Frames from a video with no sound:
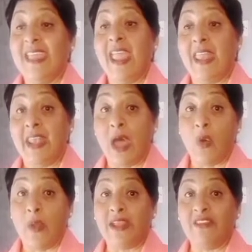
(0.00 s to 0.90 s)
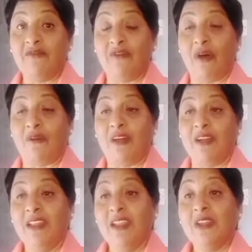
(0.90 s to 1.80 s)
And now heading forward
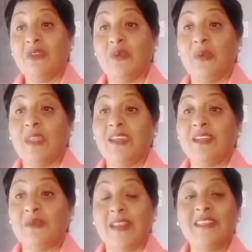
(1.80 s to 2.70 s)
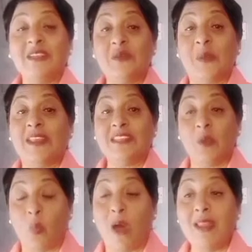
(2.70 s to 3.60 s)
to year
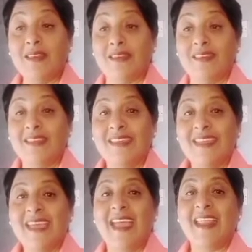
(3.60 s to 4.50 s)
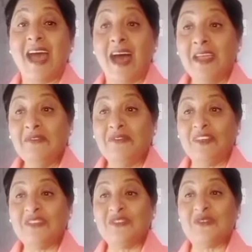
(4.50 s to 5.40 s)
2021. And I
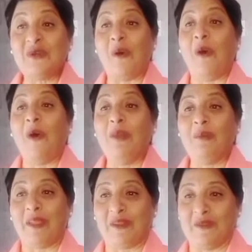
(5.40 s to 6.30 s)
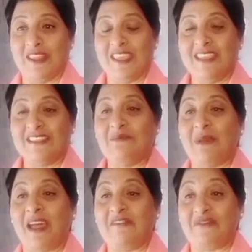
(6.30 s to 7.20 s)
wish all my colleagues,
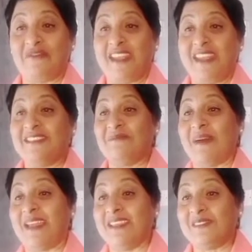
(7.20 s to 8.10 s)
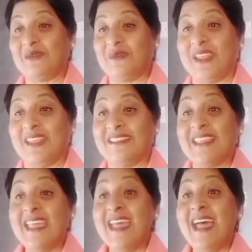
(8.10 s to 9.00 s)
my friends, my students,
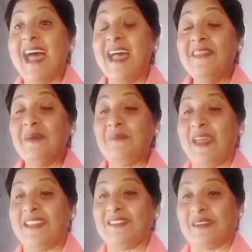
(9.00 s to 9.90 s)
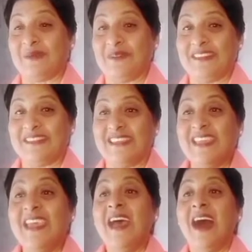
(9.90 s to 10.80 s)
and the parent community
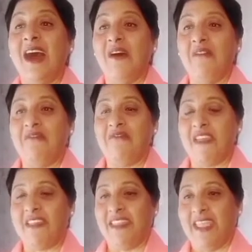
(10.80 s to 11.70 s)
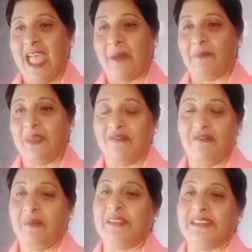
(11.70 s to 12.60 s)
a very happy
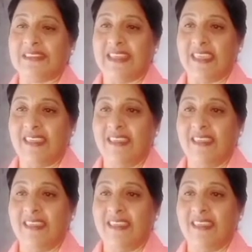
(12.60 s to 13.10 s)
Women's Day.